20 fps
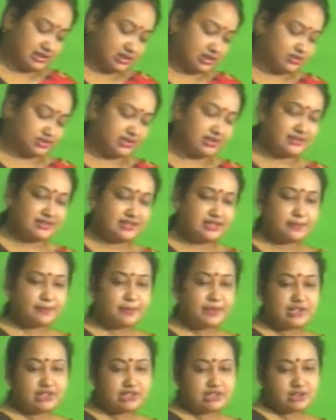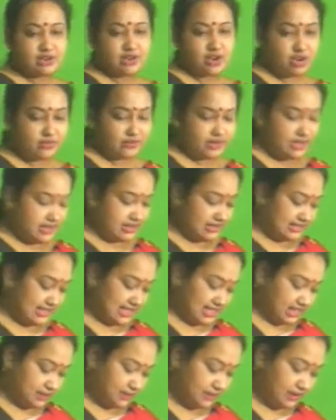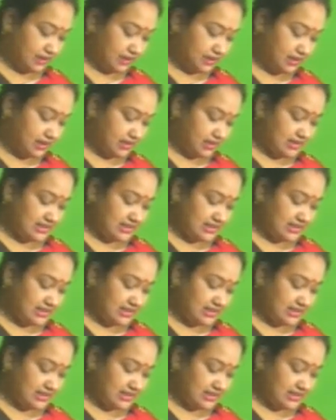So there is a picture of Shakespeare.